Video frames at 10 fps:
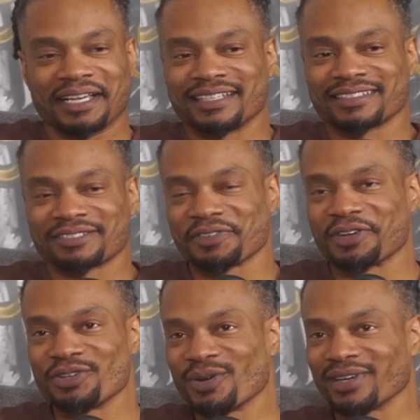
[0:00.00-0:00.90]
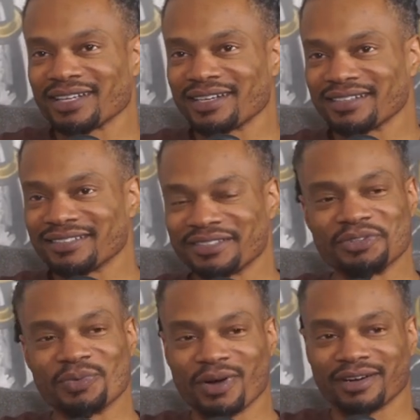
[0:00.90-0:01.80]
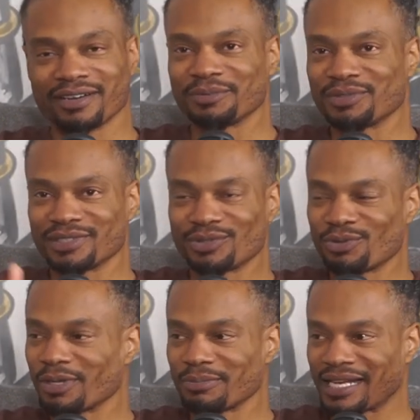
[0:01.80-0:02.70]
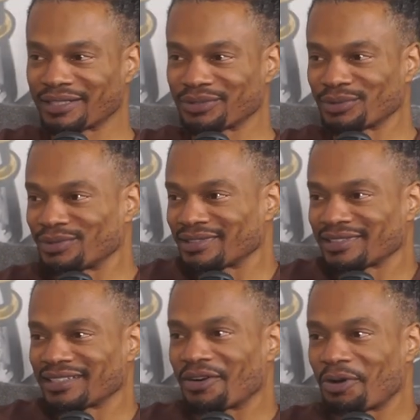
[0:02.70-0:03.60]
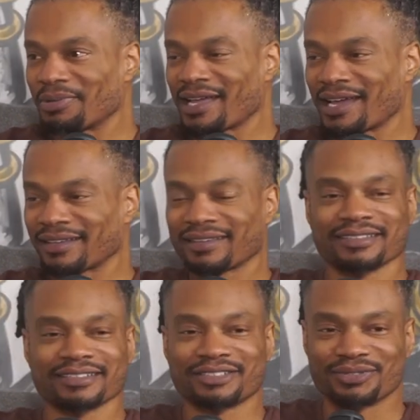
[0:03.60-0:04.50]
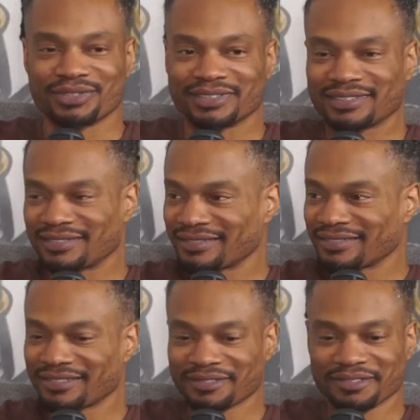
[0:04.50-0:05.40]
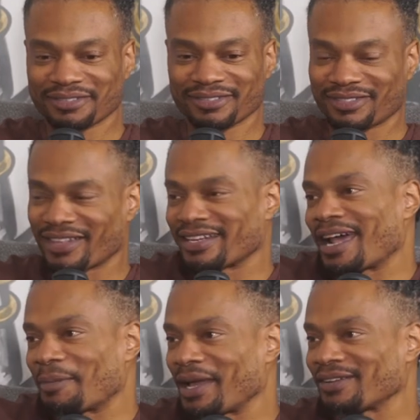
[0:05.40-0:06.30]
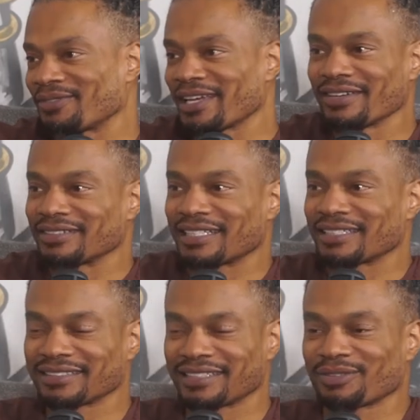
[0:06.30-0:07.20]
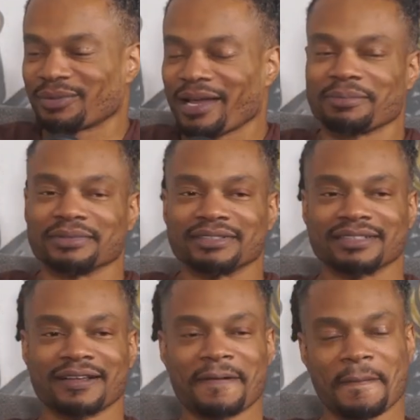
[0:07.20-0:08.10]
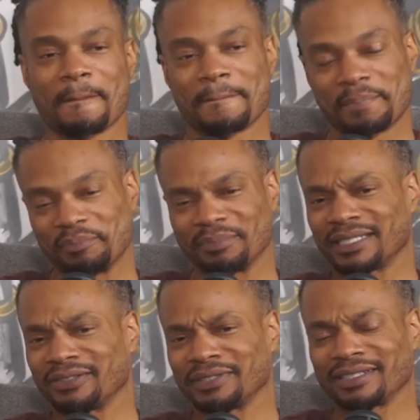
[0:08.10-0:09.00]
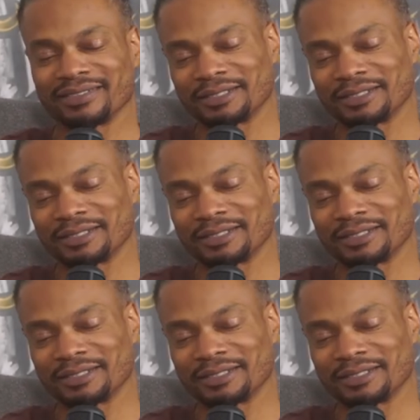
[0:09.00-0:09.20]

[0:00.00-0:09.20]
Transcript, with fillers: I just figure you're in a line, you walk up, you see two big black dudes in all black, you just they gotta pat you down because that's that's what happens. But they were looking at